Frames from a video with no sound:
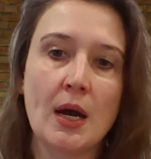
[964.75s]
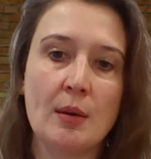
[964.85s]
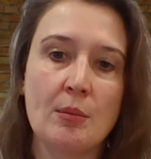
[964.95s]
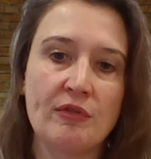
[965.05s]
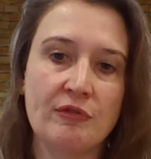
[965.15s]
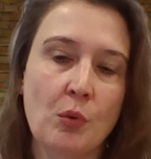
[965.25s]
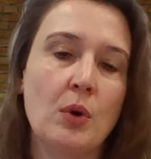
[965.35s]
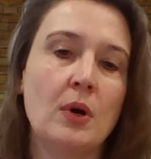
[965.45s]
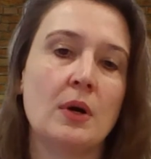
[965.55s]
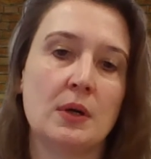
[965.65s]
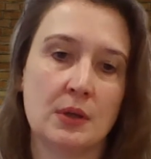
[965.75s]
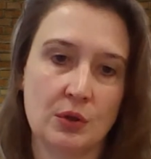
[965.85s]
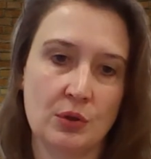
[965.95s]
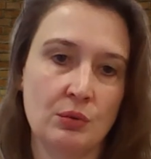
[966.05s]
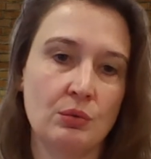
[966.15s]
before
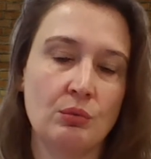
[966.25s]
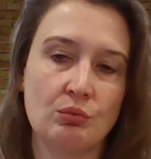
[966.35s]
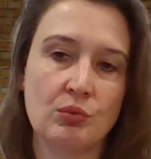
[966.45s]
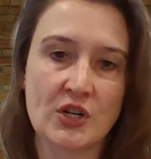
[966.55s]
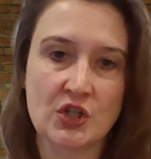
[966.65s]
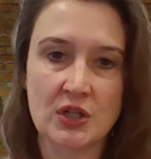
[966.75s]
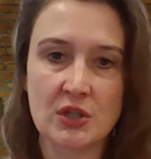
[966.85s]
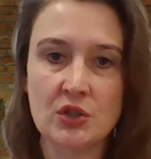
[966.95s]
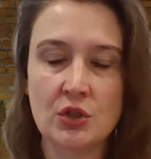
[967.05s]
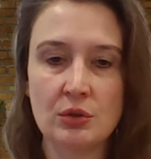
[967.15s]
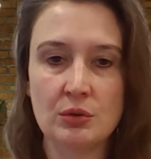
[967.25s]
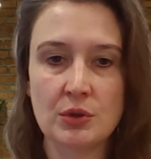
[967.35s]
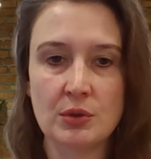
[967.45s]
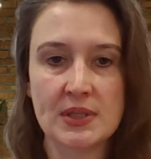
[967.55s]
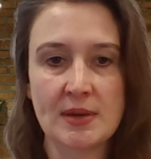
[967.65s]
you rush into
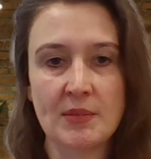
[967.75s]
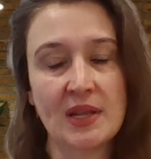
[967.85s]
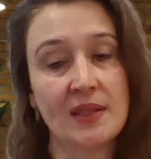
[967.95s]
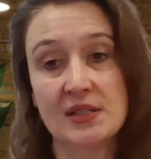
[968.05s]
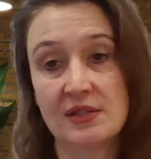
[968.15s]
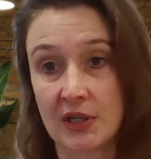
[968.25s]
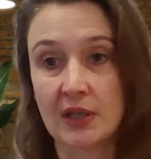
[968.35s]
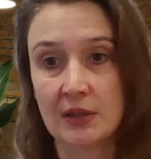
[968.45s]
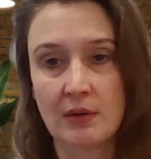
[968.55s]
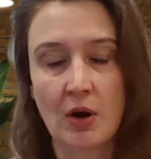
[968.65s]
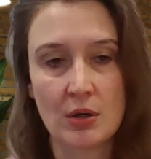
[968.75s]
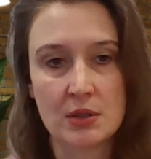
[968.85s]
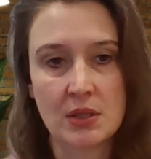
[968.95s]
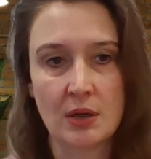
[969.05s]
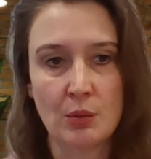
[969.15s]
doing something that's very hard
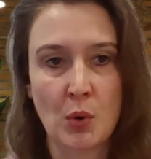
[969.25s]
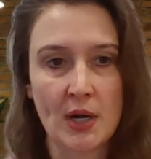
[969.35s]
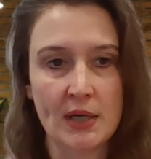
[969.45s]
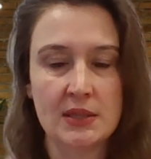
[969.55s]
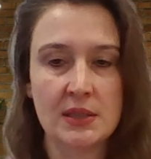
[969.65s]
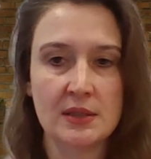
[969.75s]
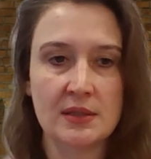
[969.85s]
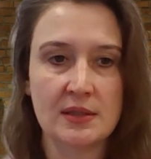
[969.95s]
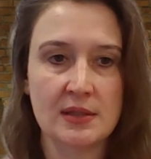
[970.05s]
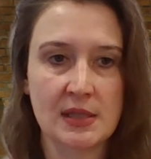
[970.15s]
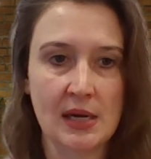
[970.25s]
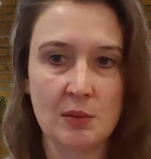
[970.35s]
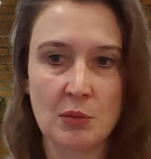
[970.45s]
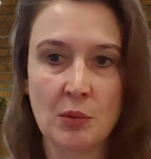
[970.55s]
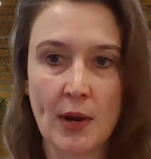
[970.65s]
to unwind in a
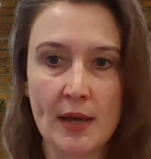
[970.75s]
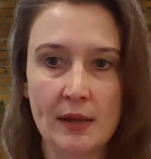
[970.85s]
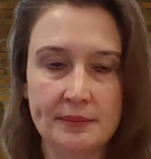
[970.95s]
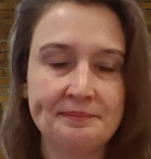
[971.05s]
sustainable way.